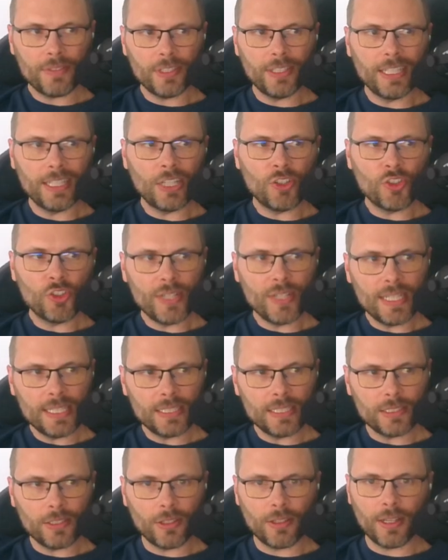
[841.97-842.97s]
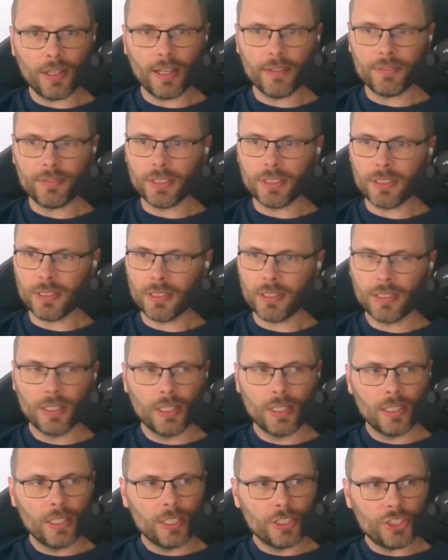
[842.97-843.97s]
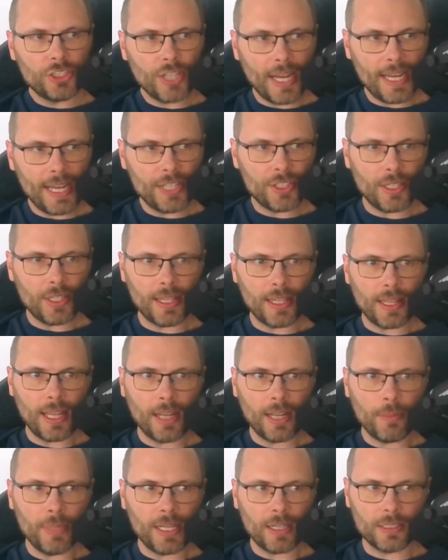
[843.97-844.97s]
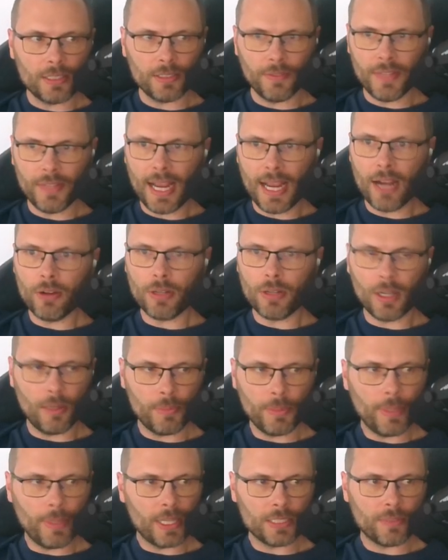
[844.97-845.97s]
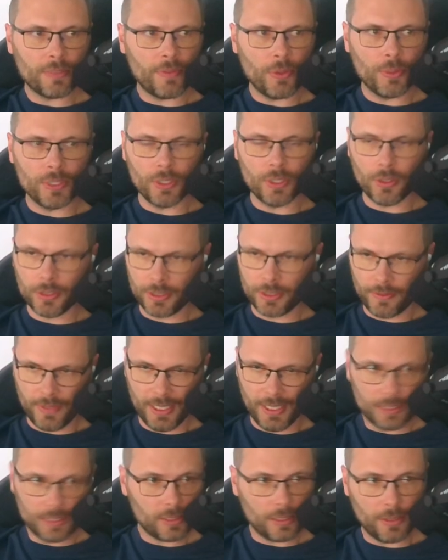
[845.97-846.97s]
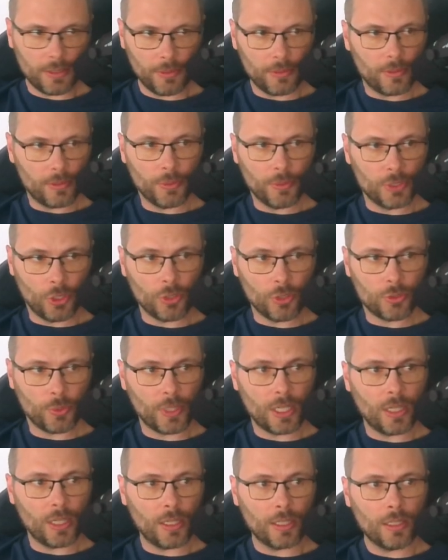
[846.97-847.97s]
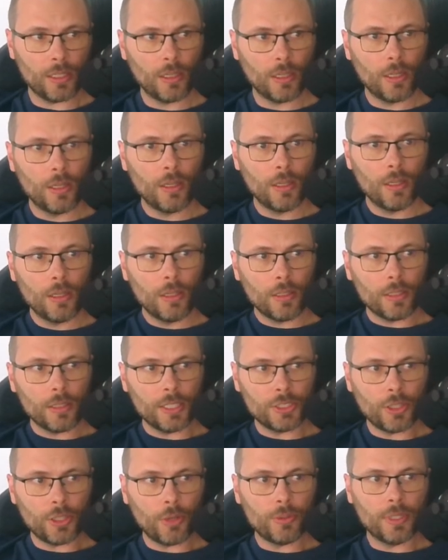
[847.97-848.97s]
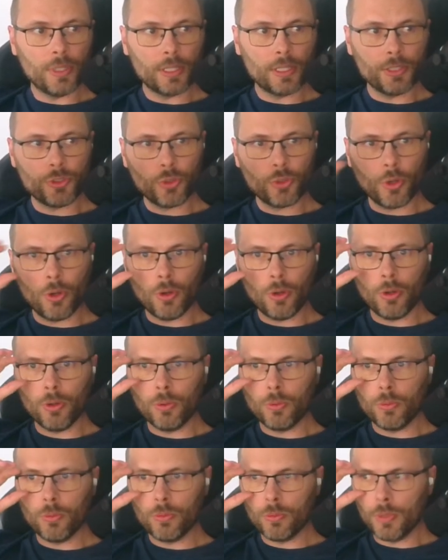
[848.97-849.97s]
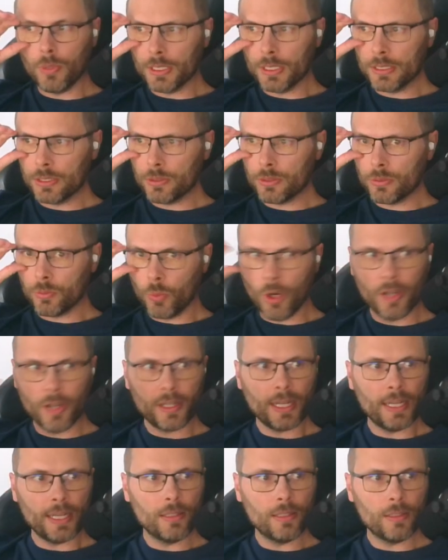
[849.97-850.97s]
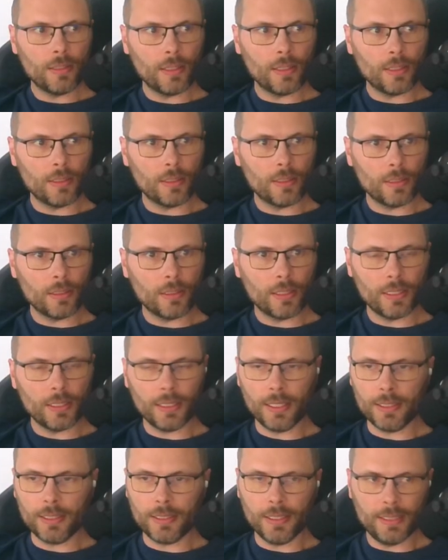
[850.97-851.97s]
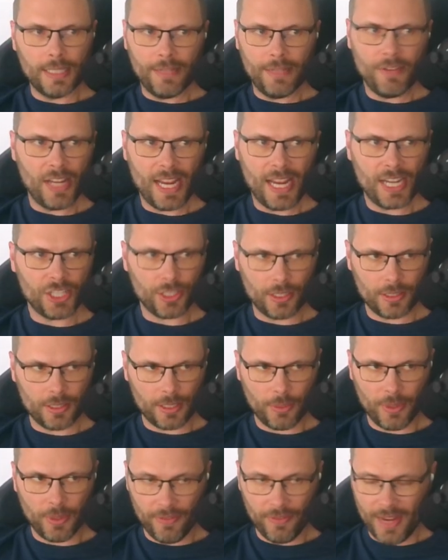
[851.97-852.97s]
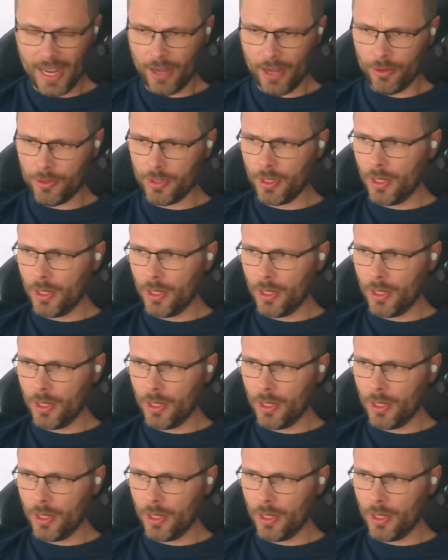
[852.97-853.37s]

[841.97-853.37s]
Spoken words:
increase. You don't have to change anything because of the outcome, because of the results of this. The results were good. They showed the control was working and that the deviations that we found